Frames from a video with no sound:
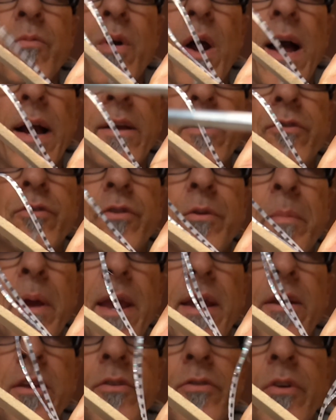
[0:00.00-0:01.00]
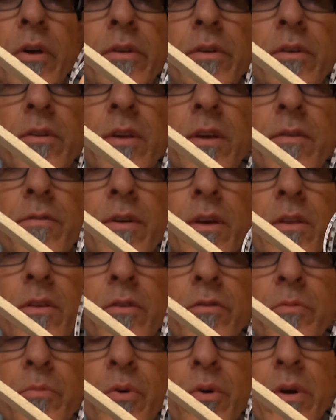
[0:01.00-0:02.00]
Rocking some 80s on the TV
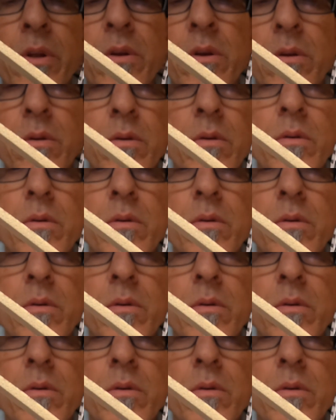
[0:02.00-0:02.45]
this morning.